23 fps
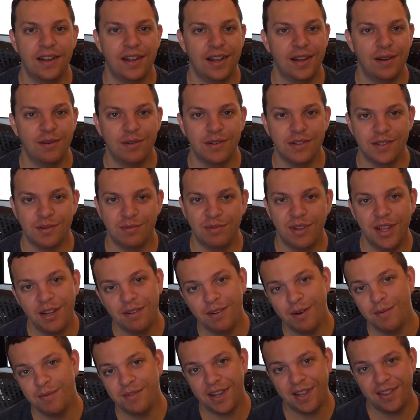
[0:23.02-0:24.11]
it was a blank
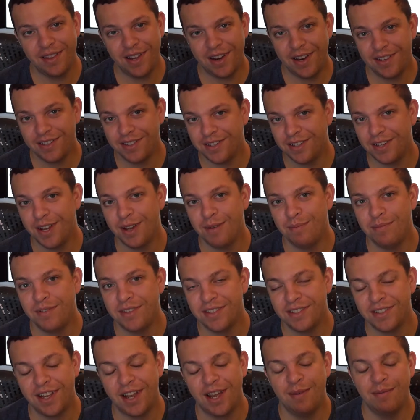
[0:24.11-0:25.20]
website that I stood up
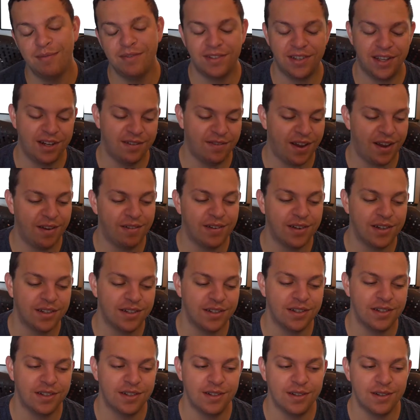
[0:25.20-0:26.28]
this time instead of having
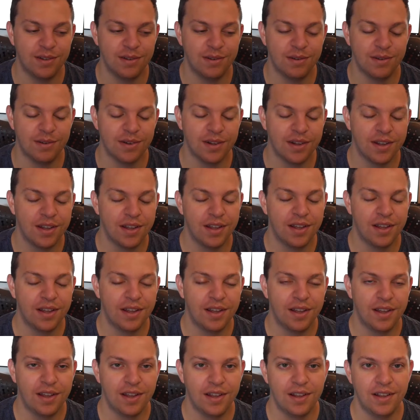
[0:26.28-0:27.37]
to do...
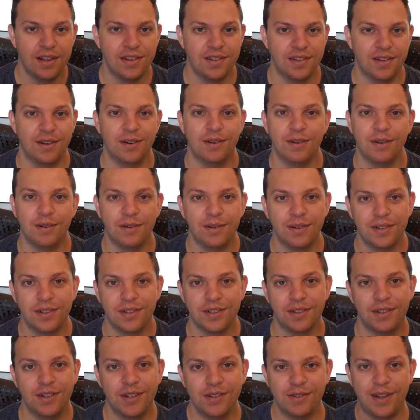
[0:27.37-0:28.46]
So
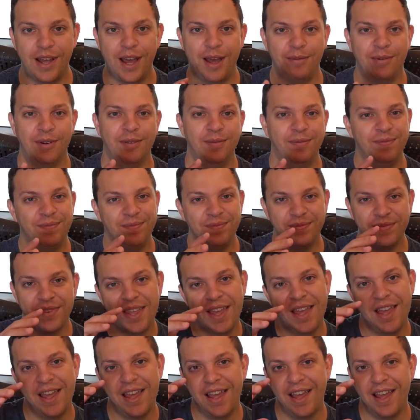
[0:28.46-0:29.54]
here's what happened.
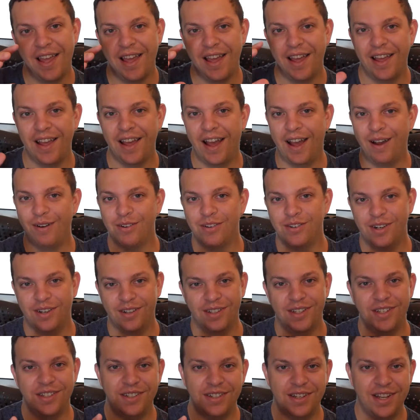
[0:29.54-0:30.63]
I was
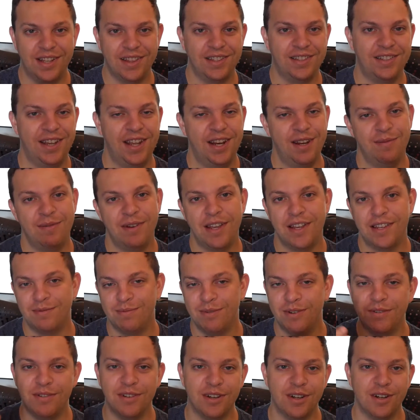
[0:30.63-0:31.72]
struggling to get the database
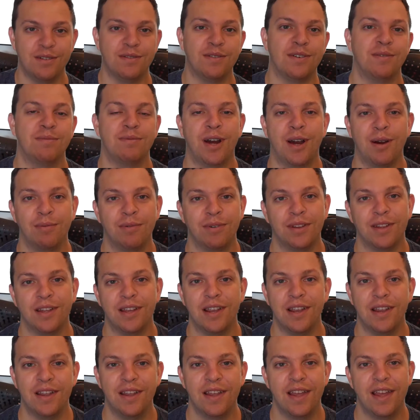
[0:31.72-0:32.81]
moved over
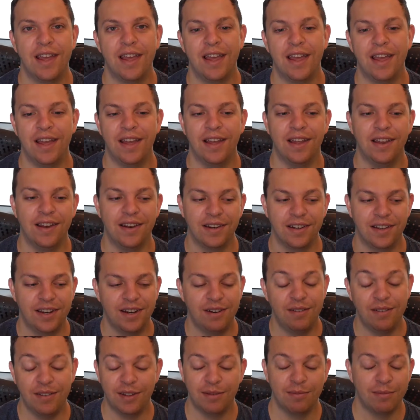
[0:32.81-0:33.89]
properly and get
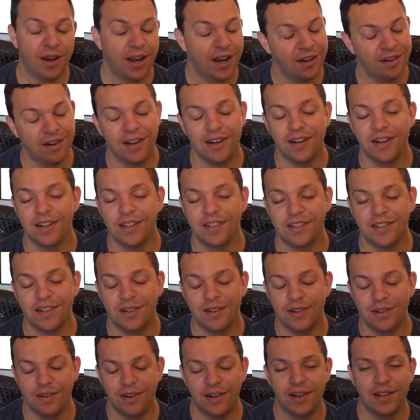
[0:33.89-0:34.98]
everything migrated.
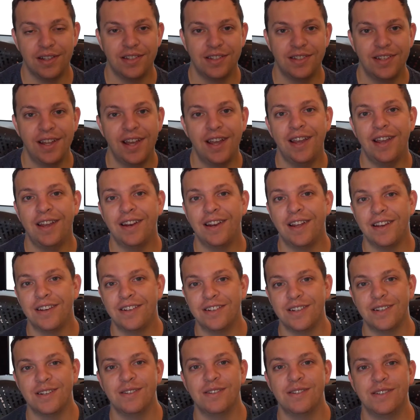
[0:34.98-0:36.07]
So instead I
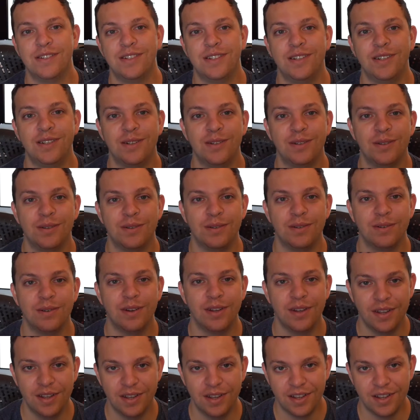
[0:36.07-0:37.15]
chose to
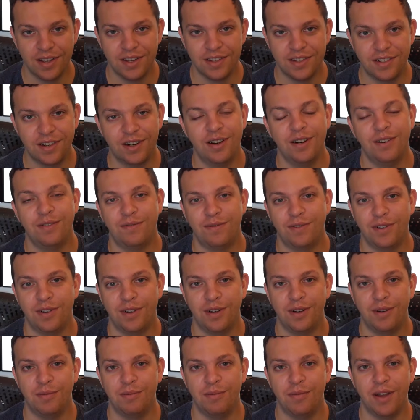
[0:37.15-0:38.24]
start
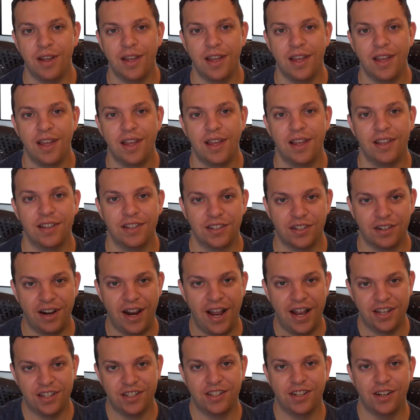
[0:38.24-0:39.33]
from
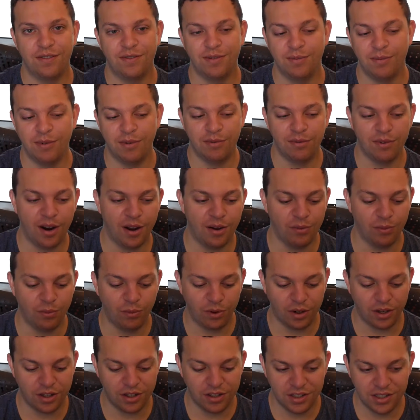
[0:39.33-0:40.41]
scratch, start from a
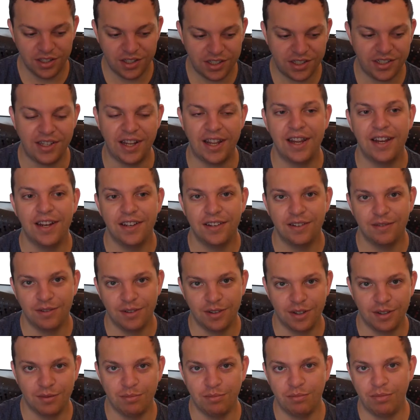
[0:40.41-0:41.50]
good state with
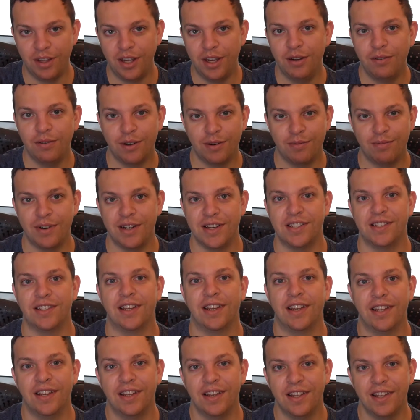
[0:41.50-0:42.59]
a blank WordPress
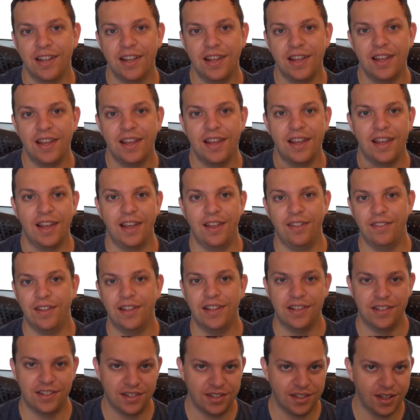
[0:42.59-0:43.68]
site, and
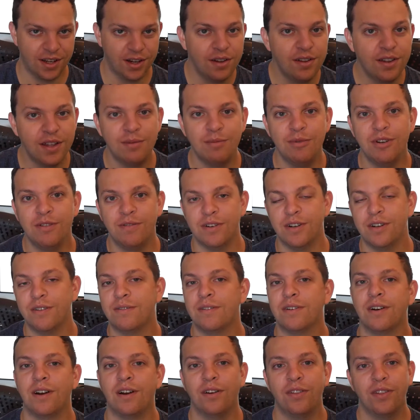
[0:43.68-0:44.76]
then slowly move
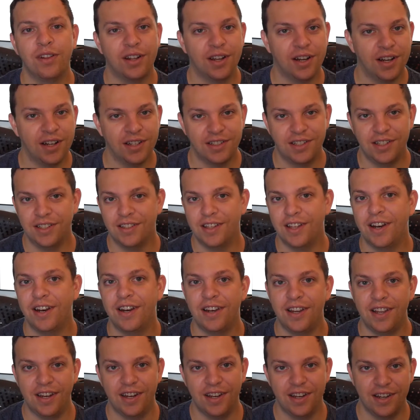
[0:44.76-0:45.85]
over all the content that I
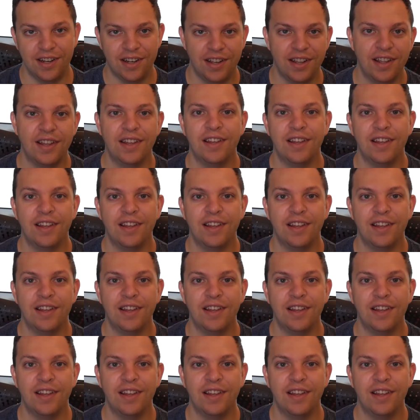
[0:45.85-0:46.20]
needed,